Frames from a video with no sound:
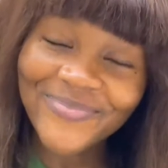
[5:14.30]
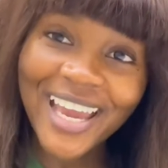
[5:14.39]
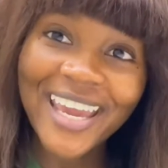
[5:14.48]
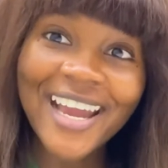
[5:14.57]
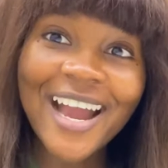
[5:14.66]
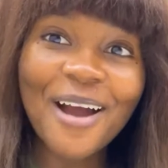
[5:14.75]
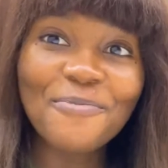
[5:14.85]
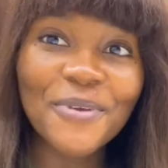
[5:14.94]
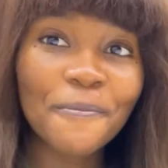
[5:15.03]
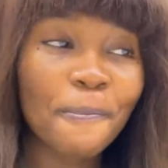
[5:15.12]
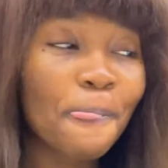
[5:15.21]
You got
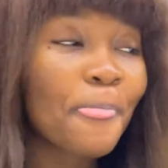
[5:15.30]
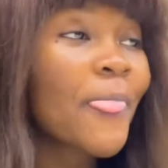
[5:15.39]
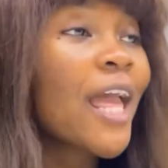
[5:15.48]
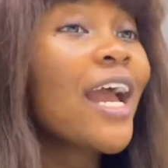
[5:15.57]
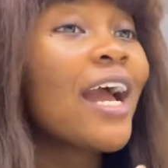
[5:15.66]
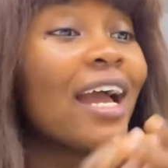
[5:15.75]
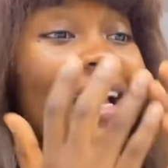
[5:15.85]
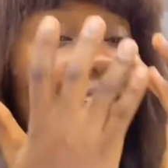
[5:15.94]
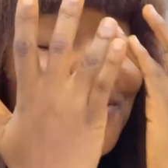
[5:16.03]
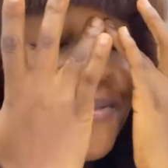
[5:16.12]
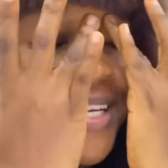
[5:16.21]
me?
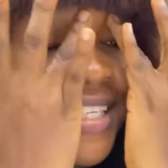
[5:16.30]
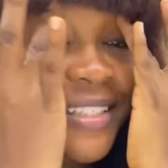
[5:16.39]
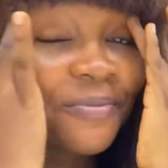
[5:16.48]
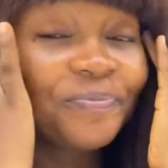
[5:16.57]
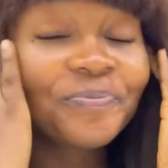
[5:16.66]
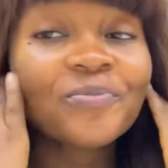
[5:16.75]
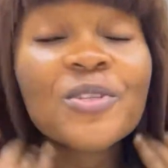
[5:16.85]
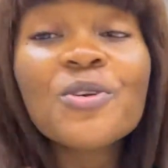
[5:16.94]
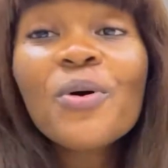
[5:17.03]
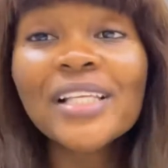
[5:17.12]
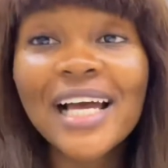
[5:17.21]
Anyways,
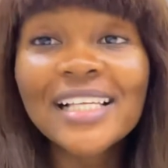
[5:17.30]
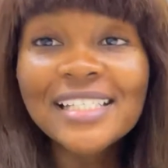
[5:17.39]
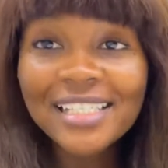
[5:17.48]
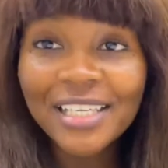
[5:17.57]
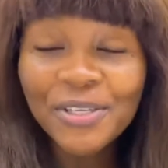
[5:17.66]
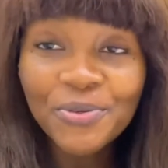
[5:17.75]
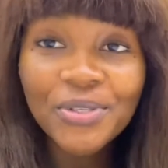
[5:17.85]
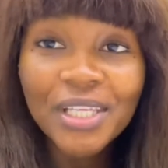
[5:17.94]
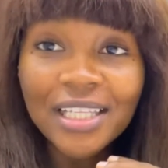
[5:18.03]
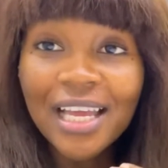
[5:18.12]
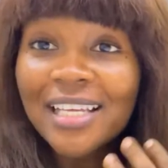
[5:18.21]
so what are the
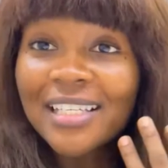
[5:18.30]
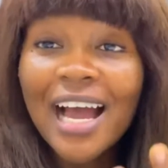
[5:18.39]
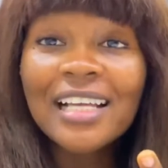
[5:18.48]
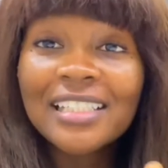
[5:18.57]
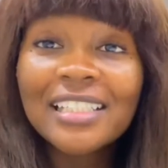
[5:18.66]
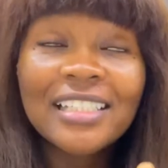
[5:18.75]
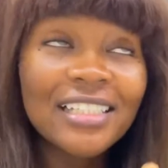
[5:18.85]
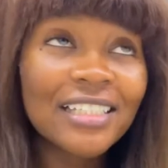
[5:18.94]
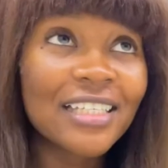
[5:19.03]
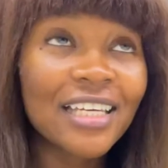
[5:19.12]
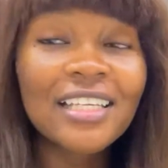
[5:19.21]
skills that are actually
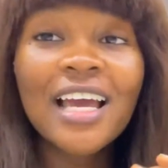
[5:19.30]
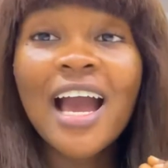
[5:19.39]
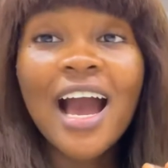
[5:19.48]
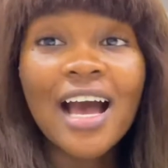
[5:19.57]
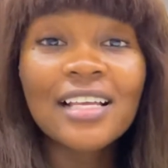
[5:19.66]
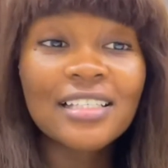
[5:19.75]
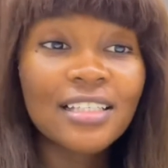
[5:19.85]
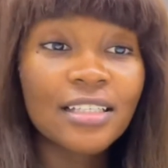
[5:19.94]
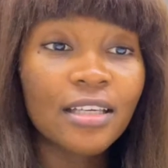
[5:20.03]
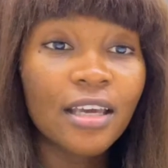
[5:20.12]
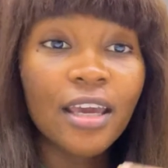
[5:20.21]
needed
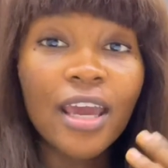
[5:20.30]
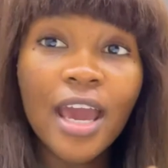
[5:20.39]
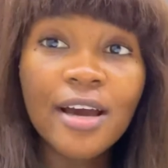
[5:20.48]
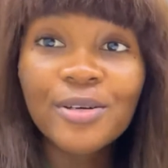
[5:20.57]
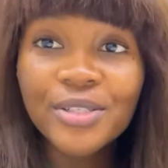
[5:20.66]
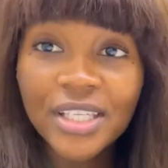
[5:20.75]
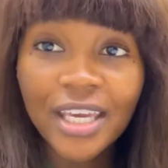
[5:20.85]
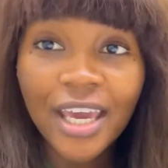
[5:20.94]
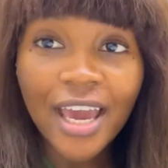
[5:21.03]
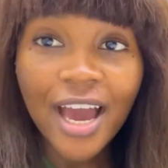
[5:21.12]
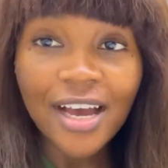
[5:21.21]
as a
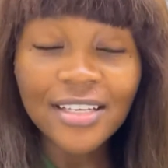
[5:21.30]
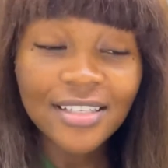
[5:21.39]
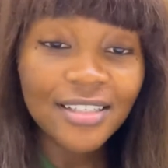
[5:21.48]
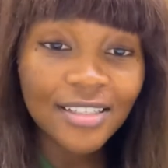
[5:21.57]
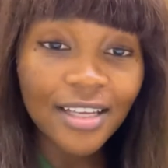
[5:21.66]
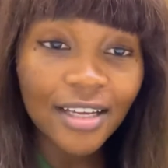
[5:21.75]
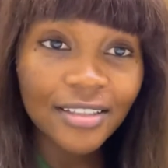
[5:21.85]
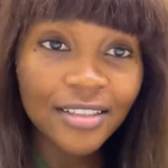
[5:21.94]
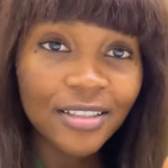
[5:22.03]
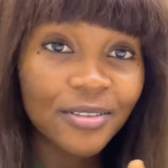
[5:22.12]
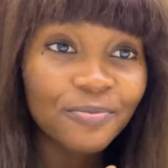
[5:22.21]
healthcare
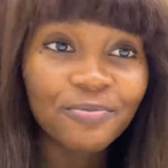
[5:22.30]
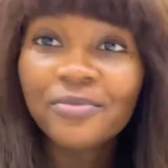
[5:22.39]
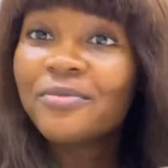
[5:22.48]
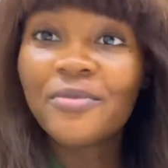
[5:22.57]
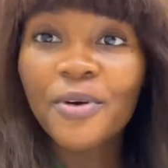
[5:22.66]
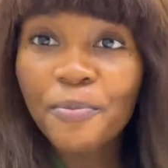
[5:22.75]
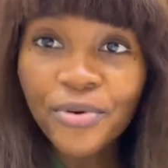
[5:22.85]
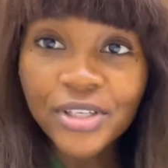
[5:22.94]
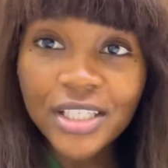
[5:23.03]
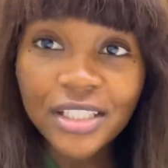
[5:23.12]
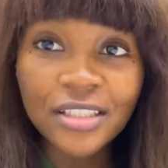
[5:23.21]
assistant
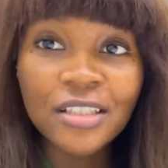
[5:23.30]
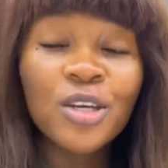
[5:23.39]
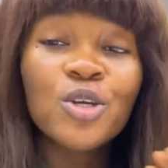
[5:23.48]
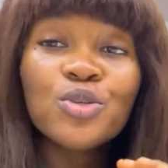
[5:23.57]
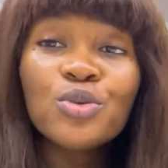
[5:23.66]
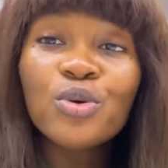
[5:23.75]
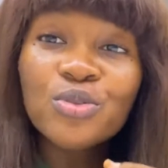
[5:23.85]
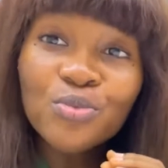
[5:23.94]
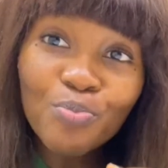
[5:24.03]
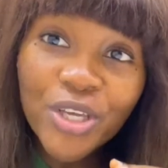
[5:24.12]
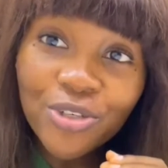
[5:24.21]
person? So
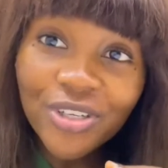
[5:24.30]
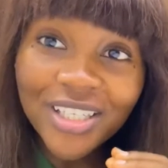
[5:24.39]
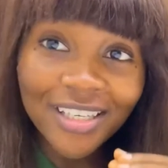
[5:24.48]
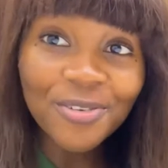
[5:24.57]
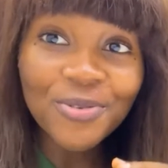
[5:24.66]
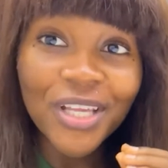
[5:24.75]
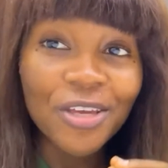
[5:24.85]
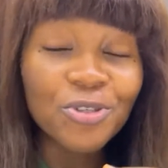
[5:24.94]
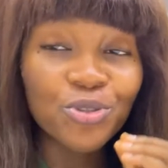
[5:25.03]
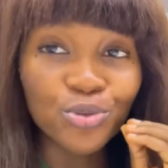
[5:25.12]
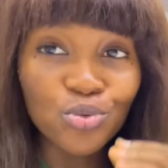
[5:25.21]
it's major skills that
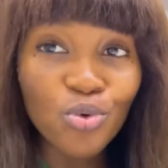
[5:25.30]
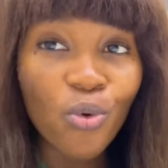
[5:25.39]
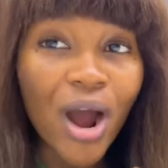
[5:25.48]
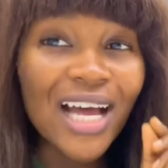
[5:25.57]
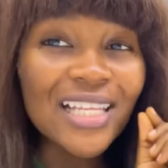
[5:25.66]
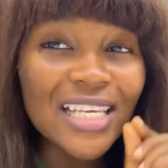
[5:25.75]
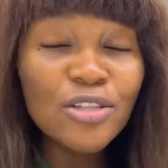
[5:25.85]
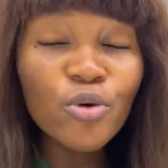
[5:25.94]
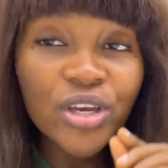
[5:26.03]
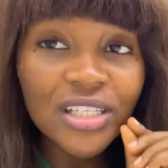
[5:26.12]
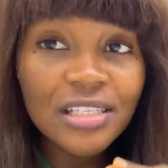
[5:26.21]
you should know, and
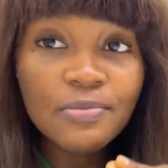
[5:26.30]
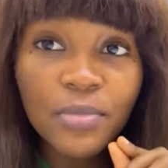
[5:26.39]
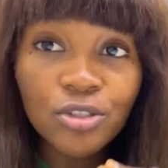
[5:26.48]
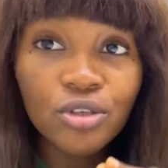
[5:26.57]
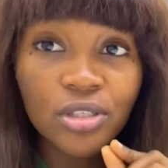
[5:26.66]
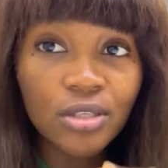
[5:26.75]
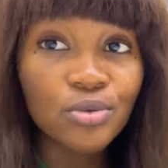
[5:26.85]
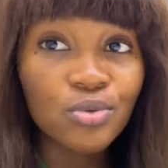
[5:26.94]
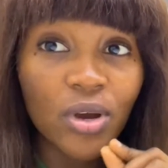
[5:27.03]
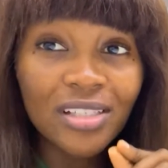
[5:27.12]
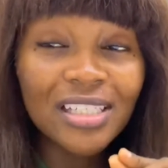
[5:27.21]
knowing these major
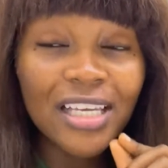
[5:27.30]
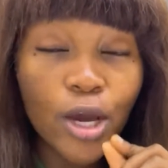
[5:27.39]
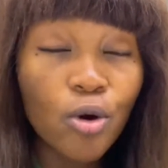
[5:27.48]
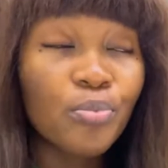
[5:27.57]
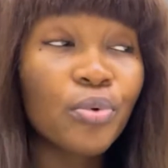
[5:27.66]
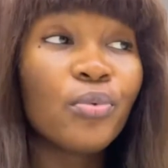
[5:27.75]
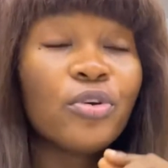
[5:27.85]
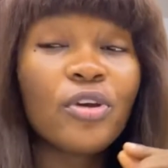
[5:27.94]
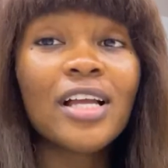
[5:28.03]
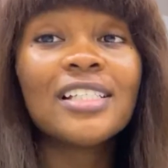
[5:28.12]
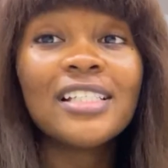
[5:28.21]
skills will actually help
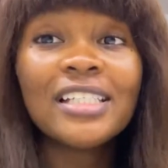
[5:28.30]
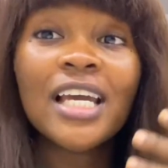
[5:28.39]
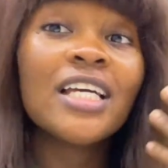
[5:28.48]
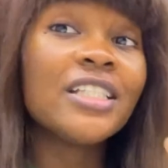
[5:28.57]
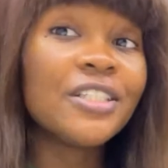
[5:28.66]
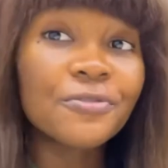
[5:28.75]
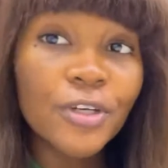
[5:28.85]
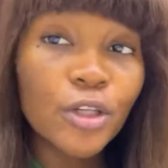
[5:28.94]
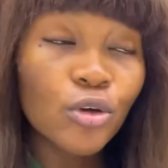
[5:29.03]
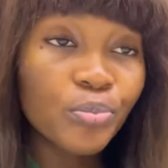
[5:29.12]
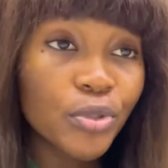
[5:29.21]
when you're actually
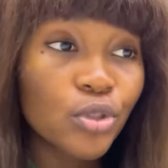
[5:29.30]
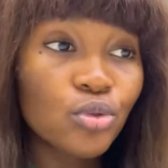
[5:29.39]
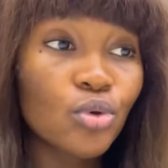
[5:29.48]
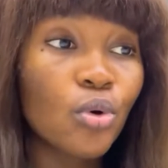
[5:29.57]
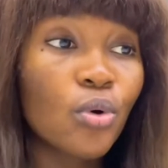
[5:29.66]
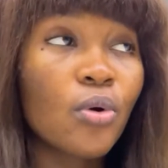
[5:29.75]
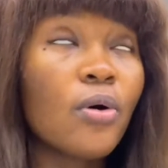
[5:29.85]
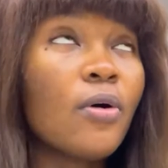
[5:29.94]
developing your